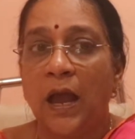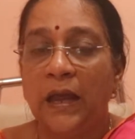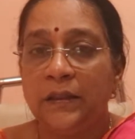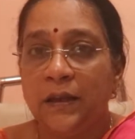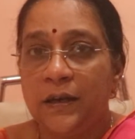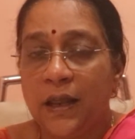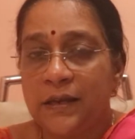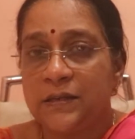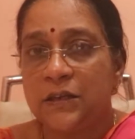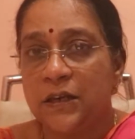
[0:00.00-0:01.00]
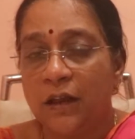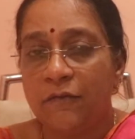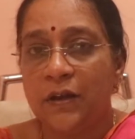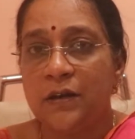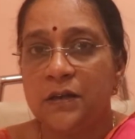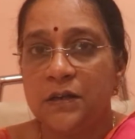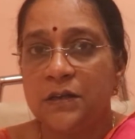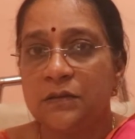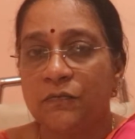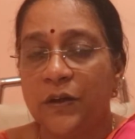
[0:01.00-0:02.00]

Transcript: And the next level is,